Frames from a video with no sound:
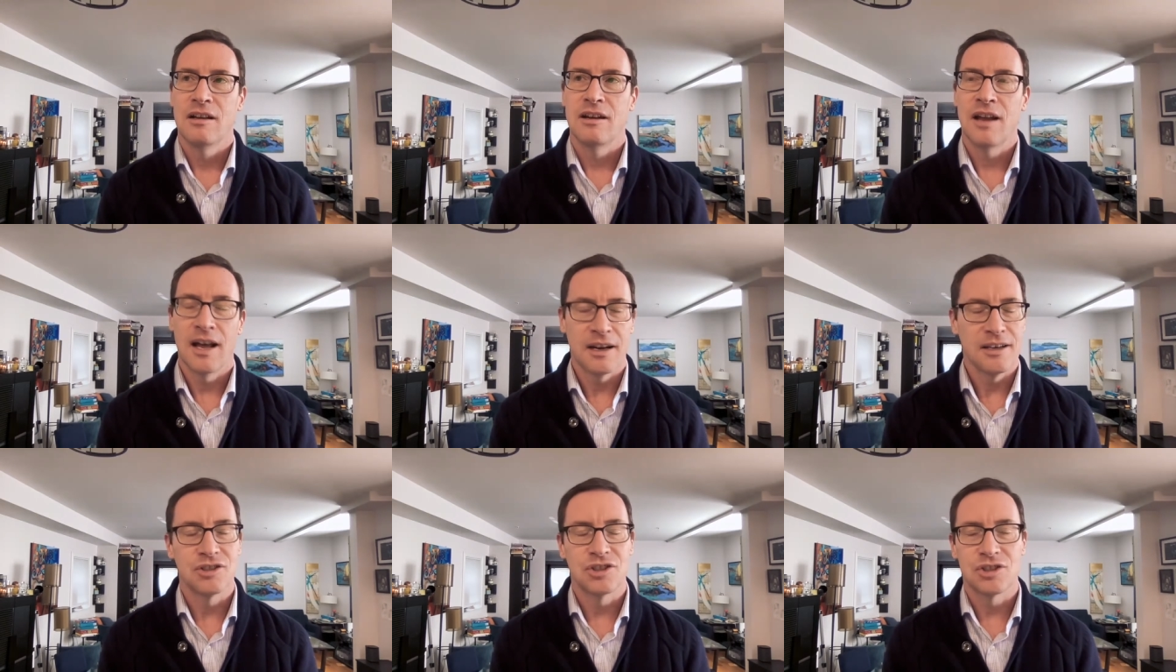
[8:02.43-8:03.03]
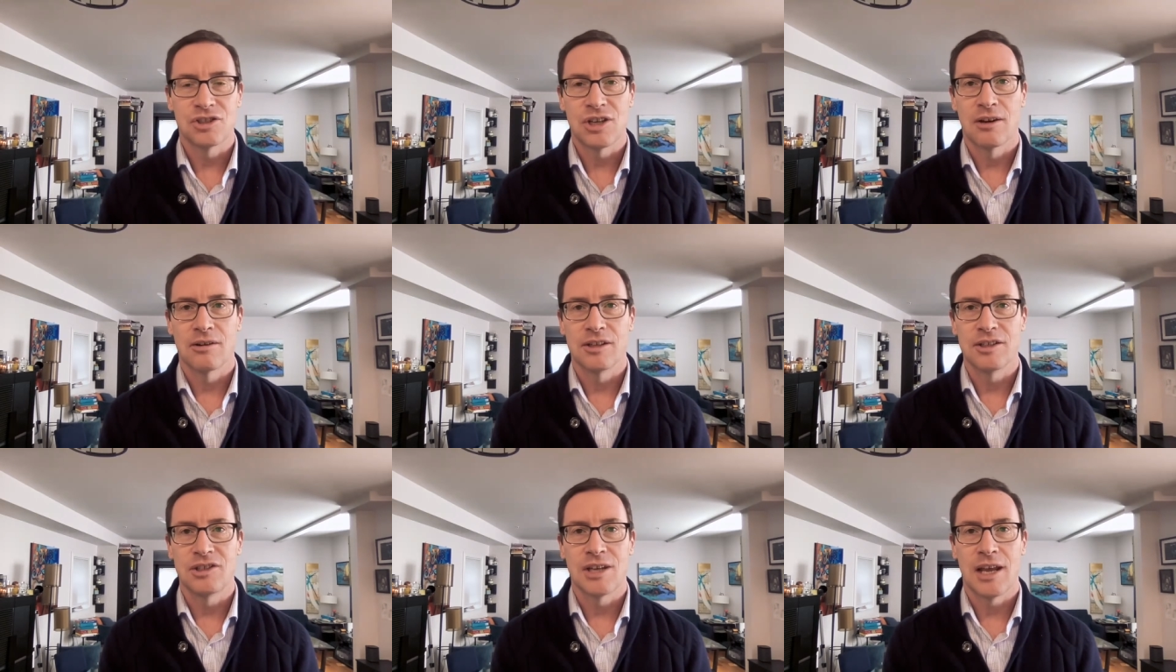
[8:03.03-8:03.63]
not
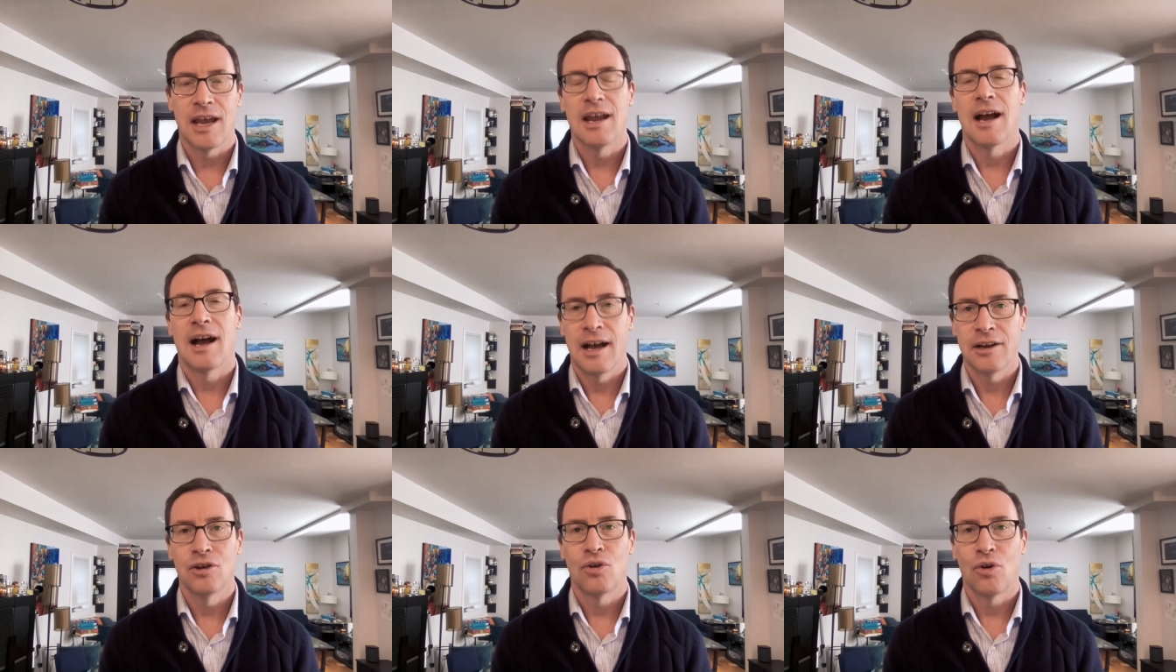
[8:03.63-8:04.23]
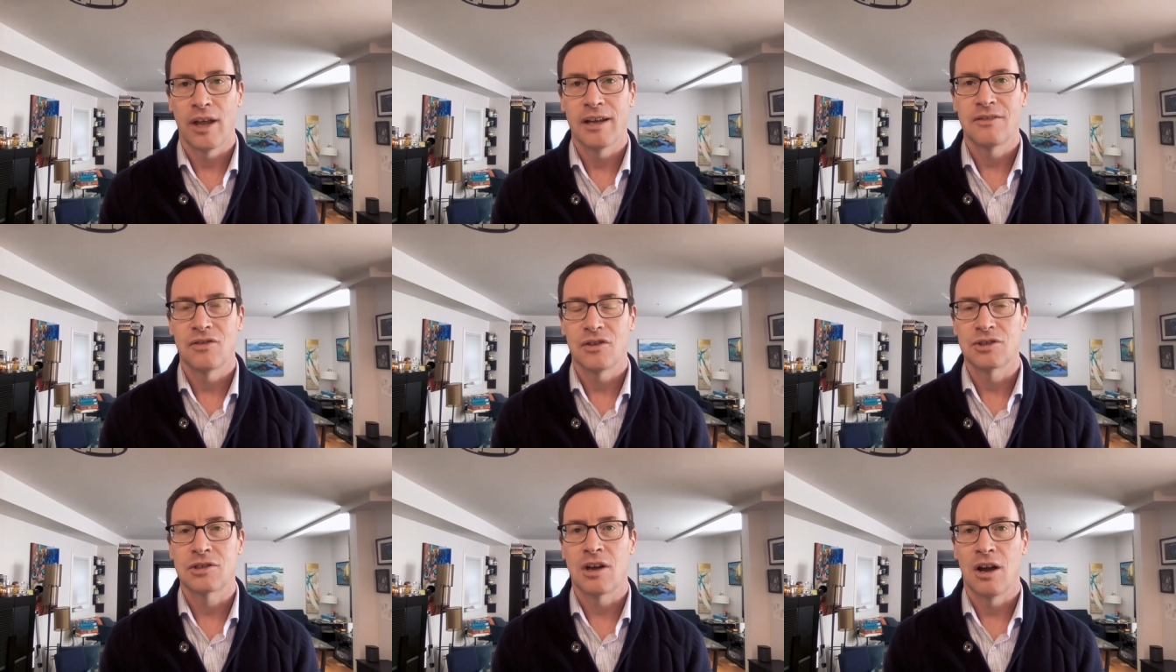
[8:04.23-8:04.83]
necessarily say I don't like
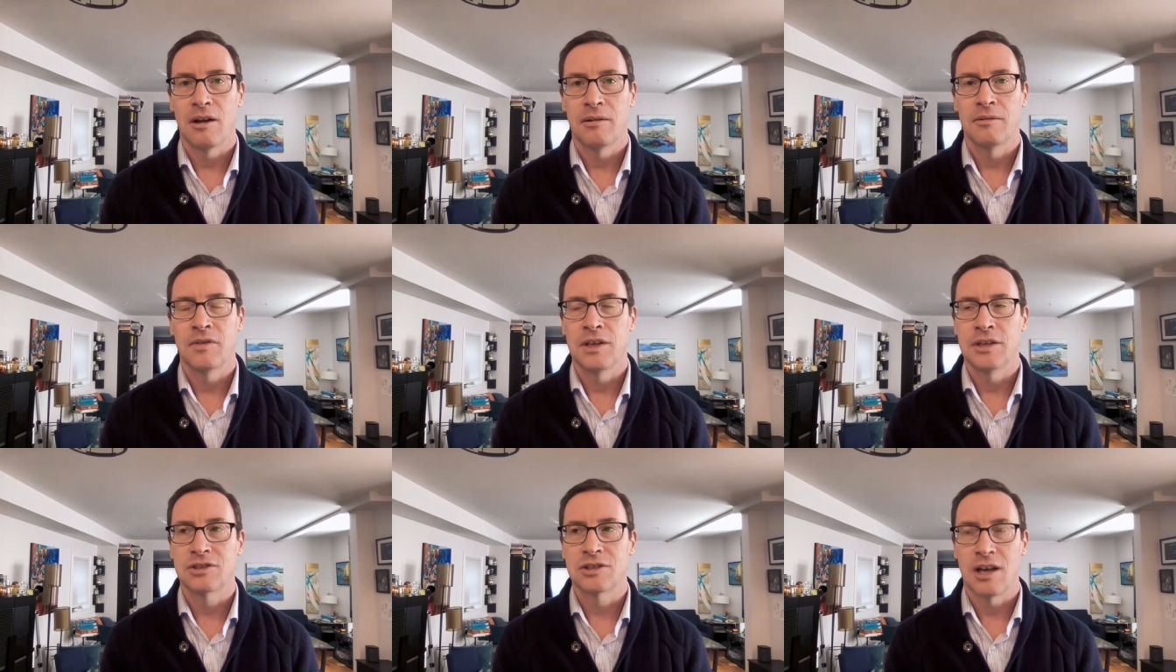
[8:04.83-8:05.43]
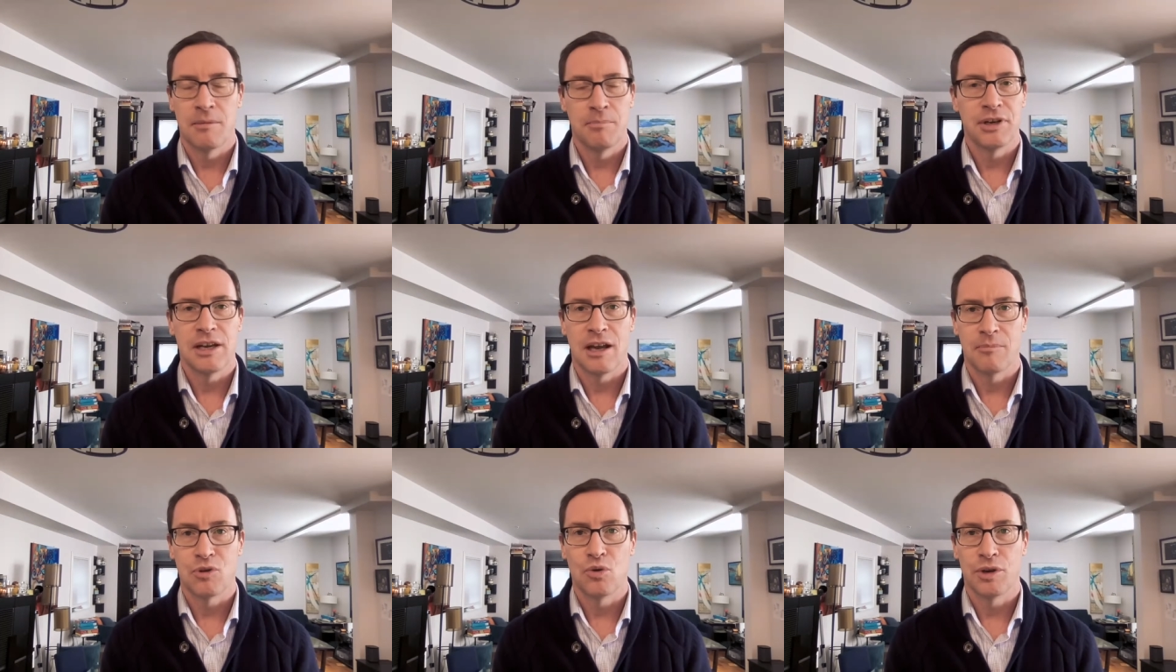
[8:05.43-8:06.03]
this co- this company,
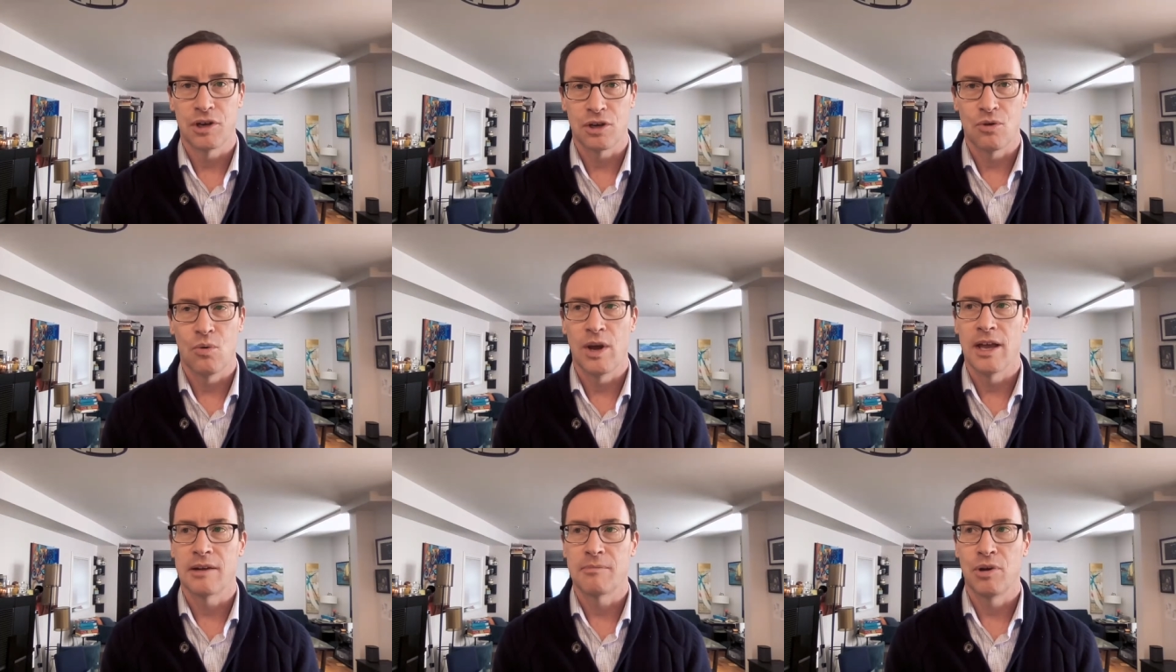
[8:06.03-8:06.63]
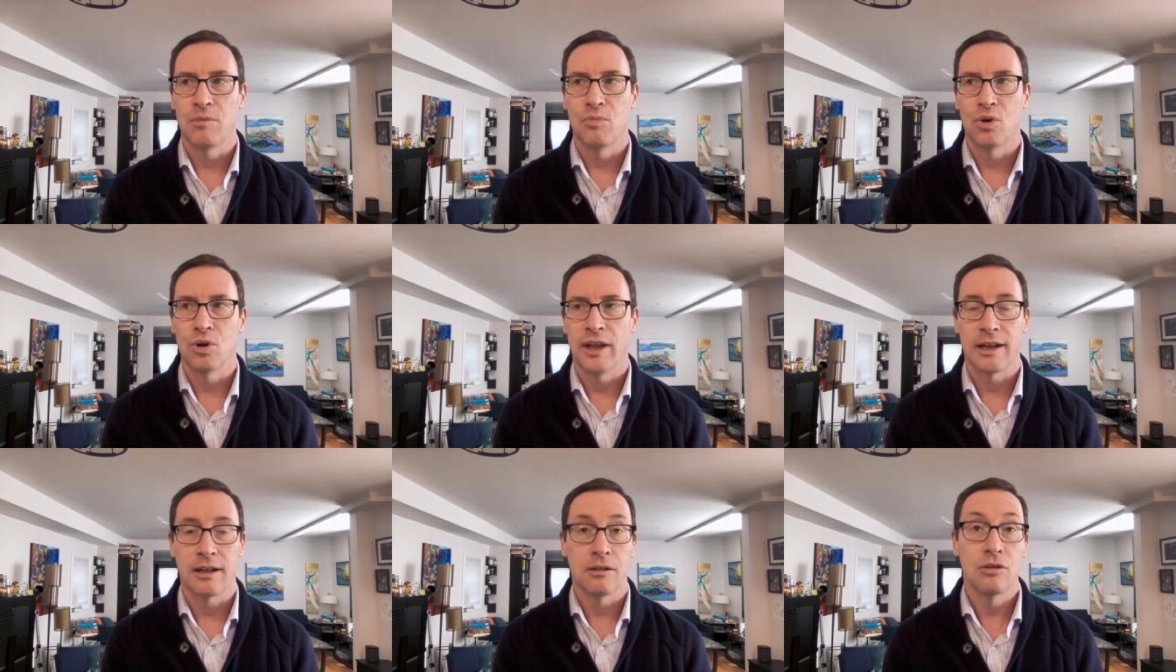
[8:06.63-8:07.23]
I'm going to quit, but more like,